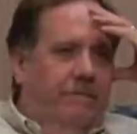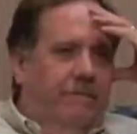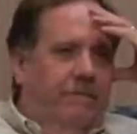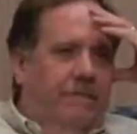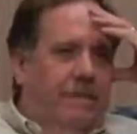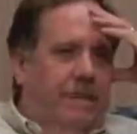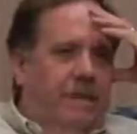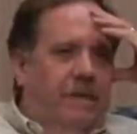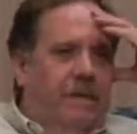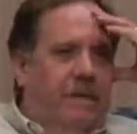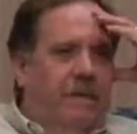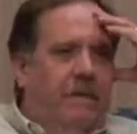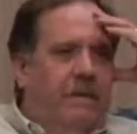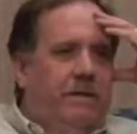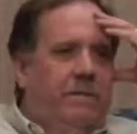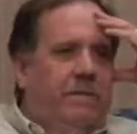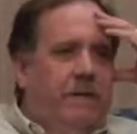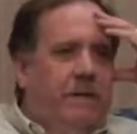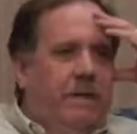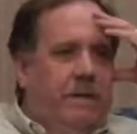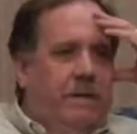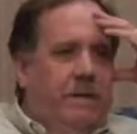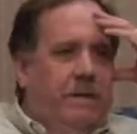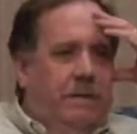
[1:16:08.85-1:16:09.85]

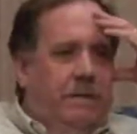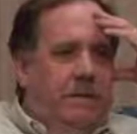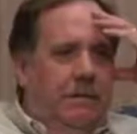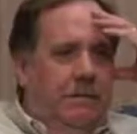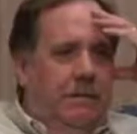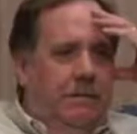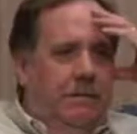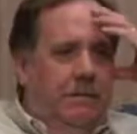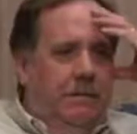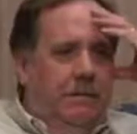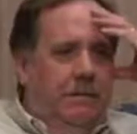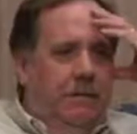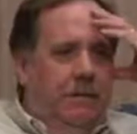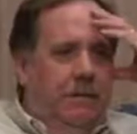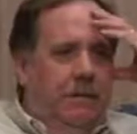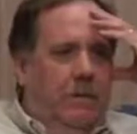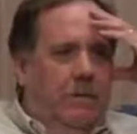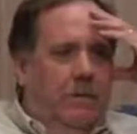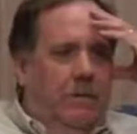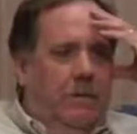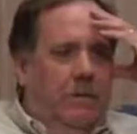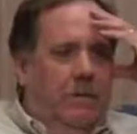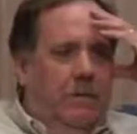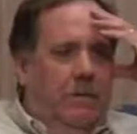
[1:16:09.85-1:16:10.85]
VEP,
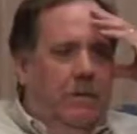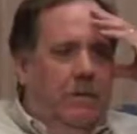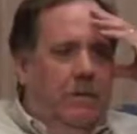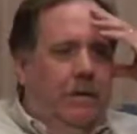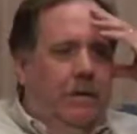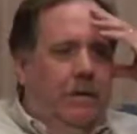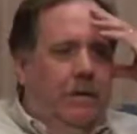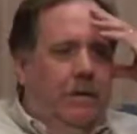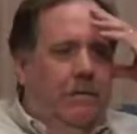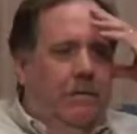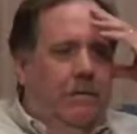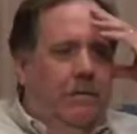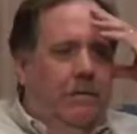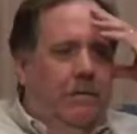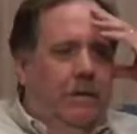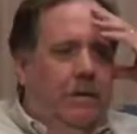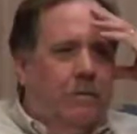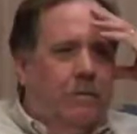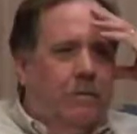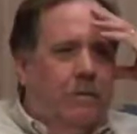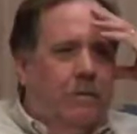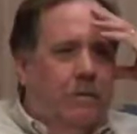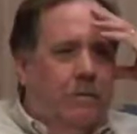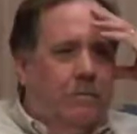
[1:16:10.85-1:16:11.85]
Variable Earnings
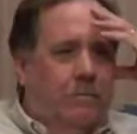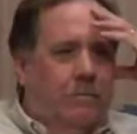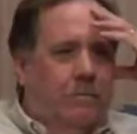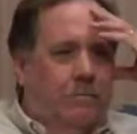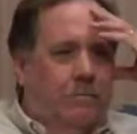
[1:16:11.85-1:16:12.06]
Program.